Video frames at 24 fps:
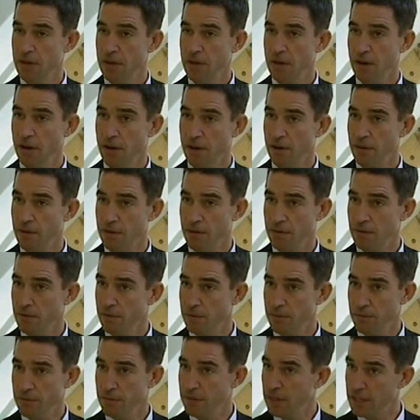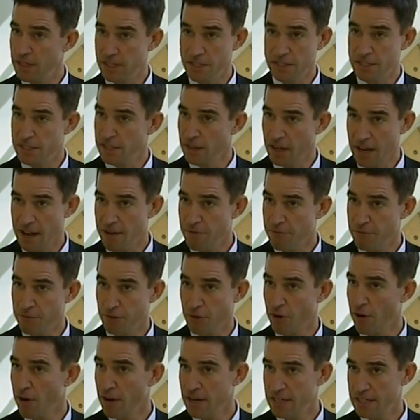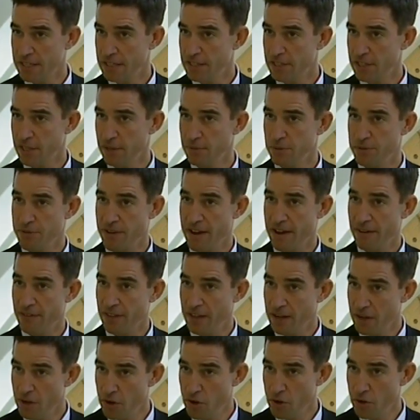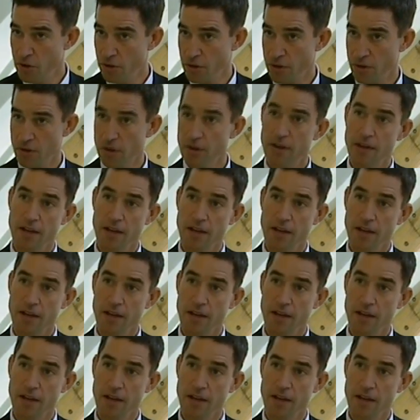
Uh, they can still have variety in terms of how they look,